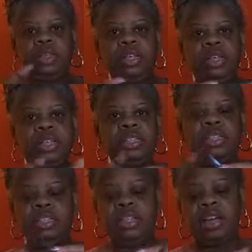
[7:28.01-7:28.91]
I guess
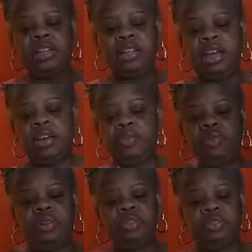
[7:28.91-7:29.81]
Asana got
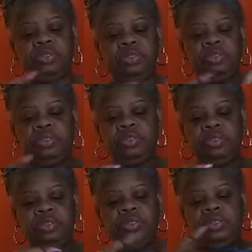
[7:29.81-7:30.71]
off.
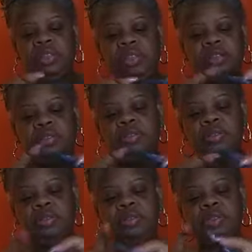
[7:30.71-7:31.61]
I don't
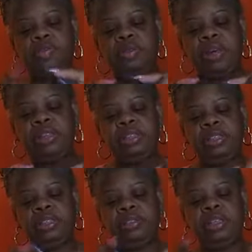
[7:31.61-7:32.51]
know. Somebody's
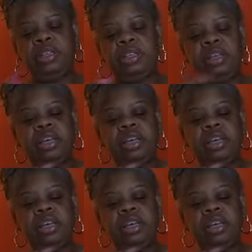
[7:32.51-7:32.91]
still here.